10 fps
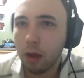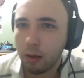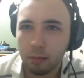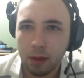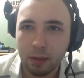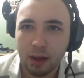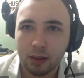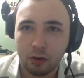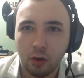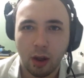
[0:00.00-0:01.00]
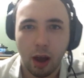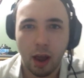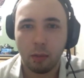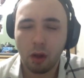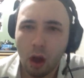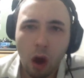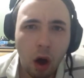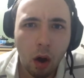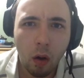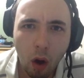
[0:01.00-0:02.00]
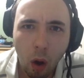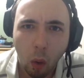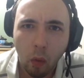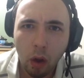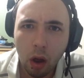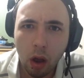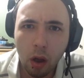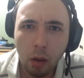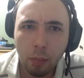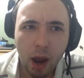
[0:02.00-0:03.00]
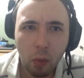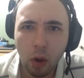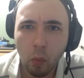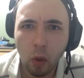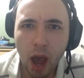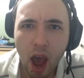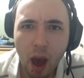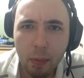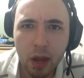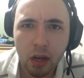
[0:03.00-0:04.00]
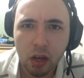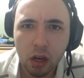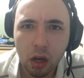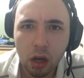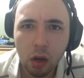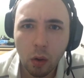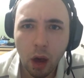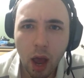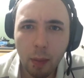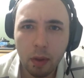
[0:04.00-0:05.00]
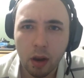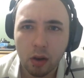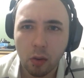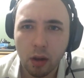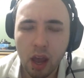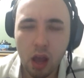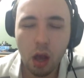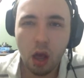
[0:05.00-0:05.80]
Me being the troll I am. Oh, Brad, what happened? What happened? You okay?